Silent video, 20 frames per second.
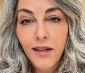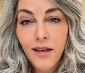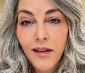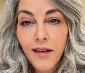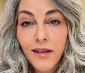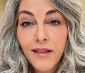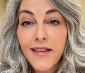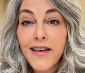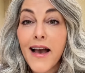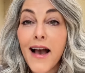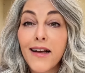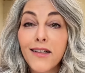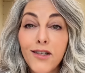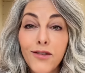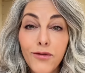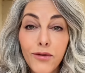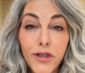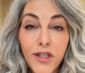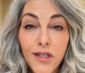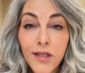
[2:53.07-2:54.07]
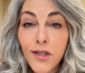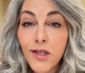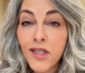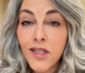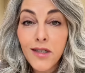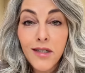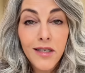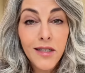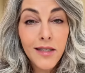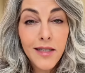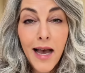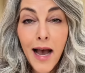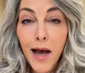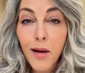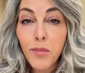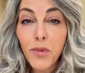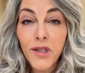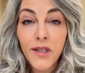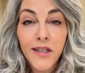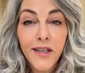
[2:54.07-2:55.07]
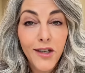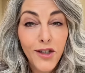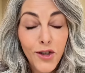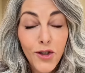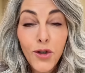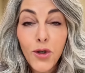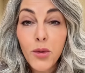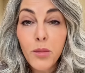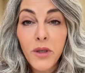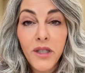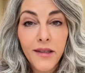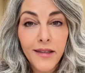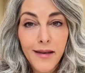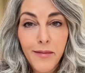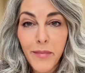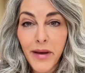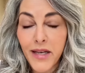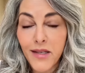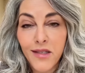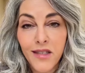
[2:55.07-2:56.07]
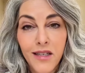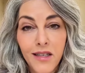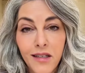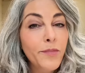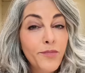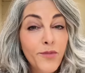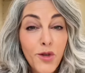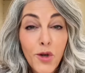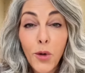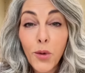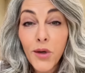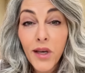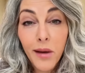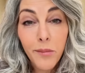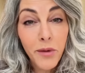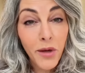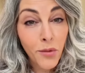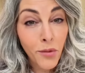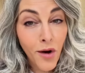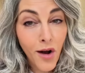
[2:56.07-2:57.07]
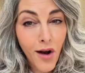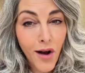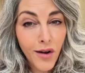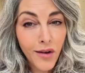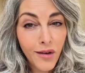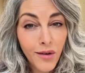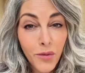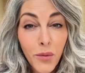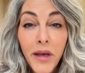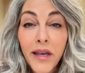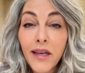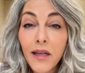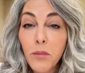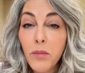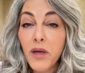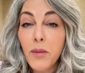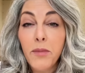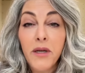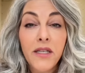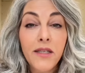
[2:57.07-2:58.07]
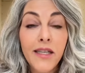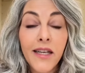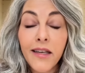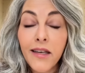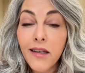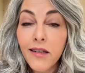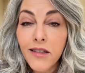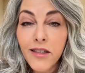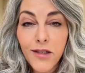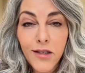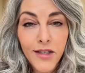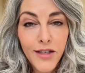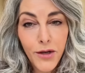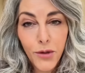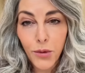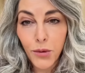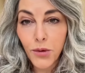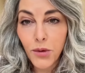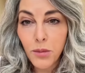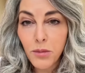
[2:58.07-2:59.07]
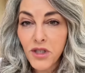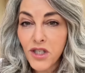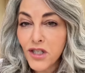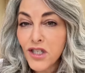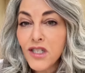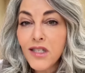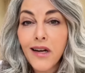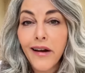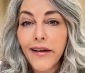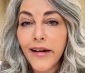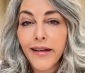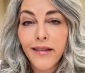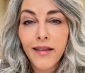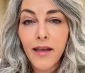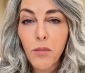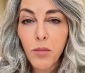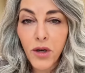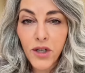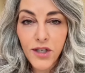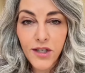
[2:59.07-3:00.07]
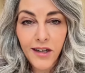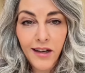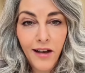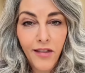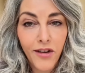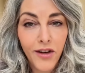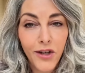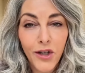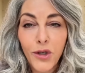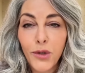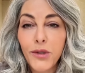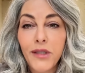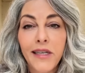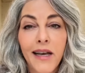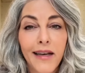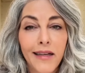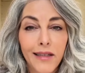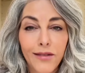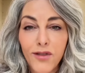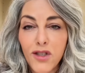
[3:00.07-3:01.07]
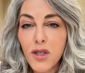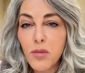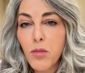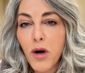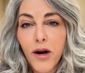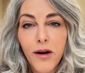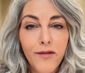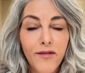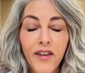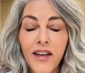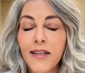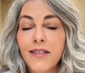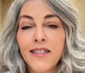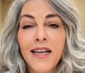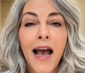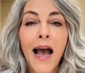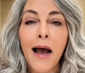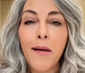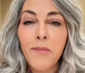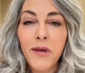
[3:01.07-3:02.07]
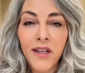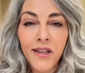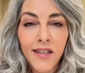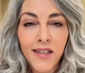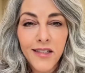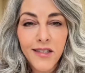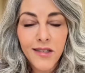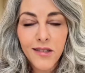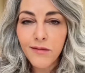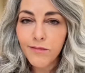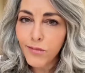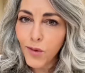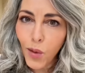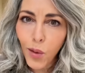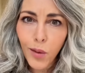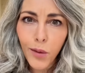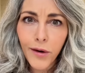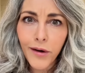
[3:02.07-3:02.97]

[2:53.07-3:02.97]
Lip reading: The act of resistance is happily, humanly messy. Don't get me wrong, we can be meticulously groomed, stunningly put together, creative, smart, fantabulous, or